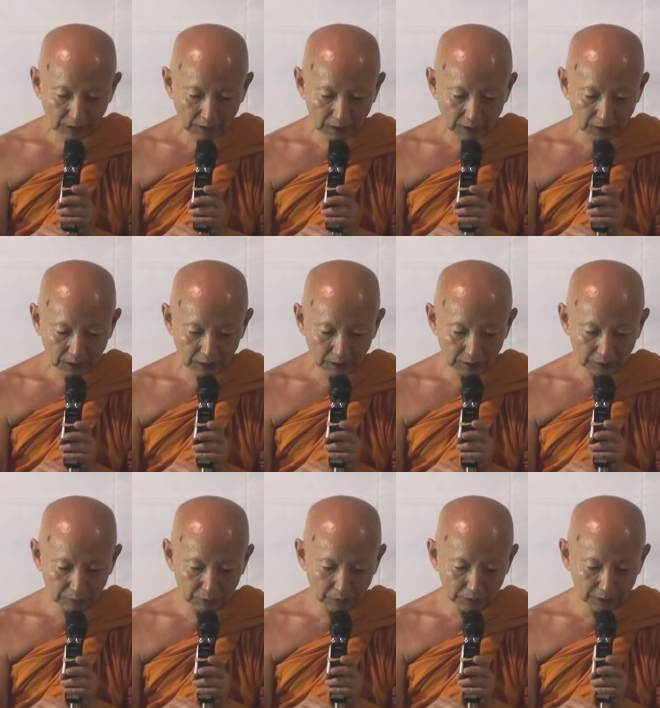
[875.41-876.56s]
he
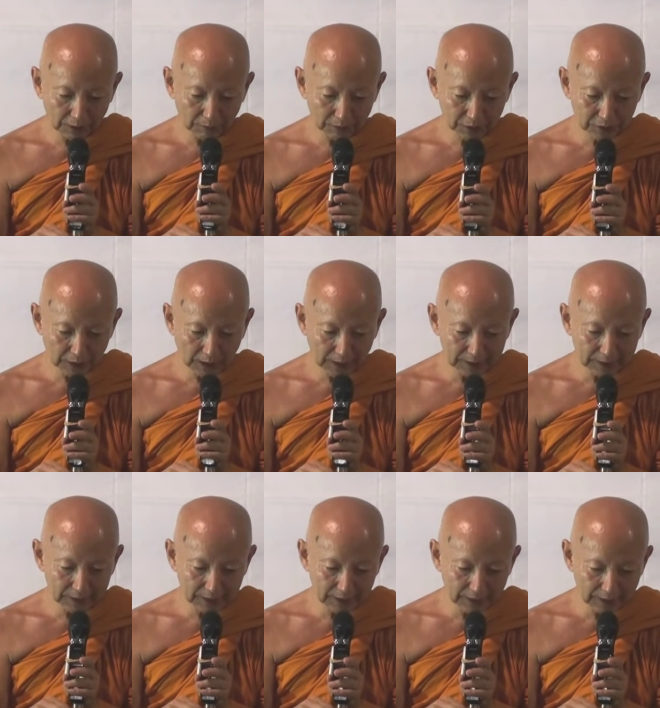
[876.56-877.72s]
rebuked them. He said,
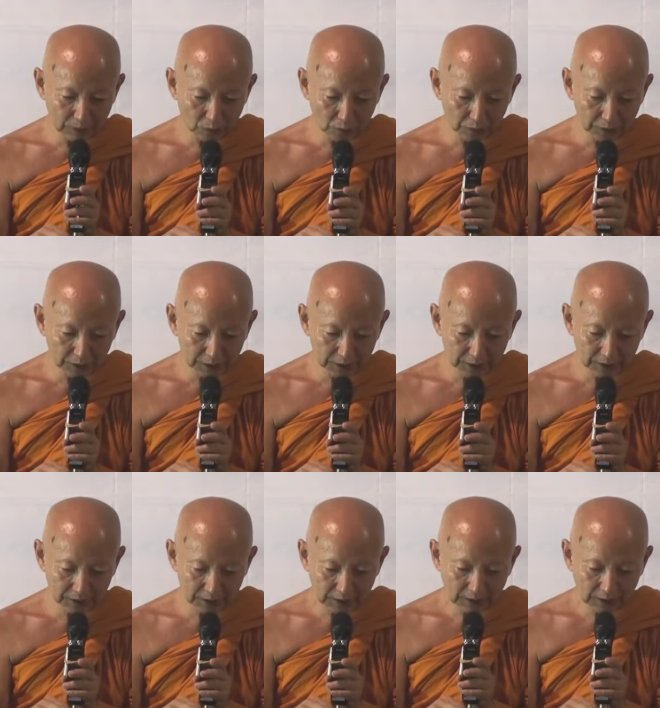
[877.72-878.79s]
Had they no ears